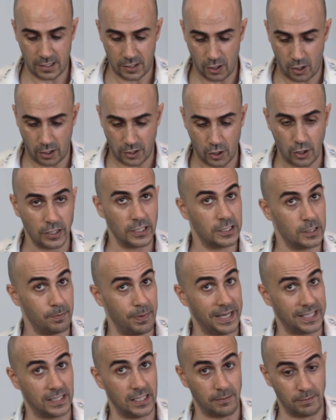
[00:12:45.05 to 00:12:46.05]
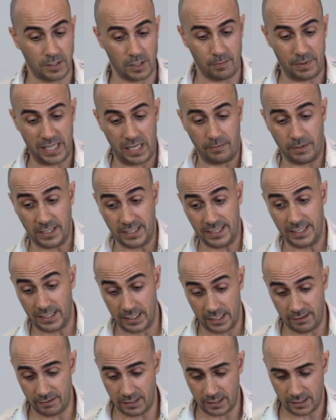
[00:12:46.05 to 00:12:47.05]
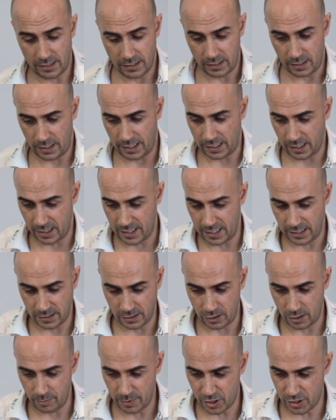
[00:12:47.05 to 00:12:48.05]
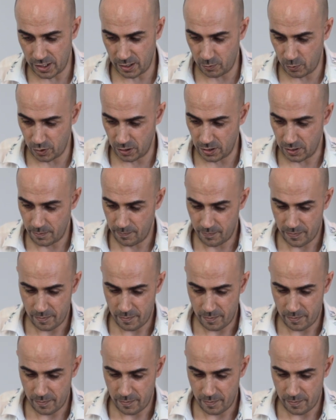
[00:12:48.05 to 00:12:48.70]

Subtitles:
so I don't expect them to be able to deliver like a $1,000 machine would.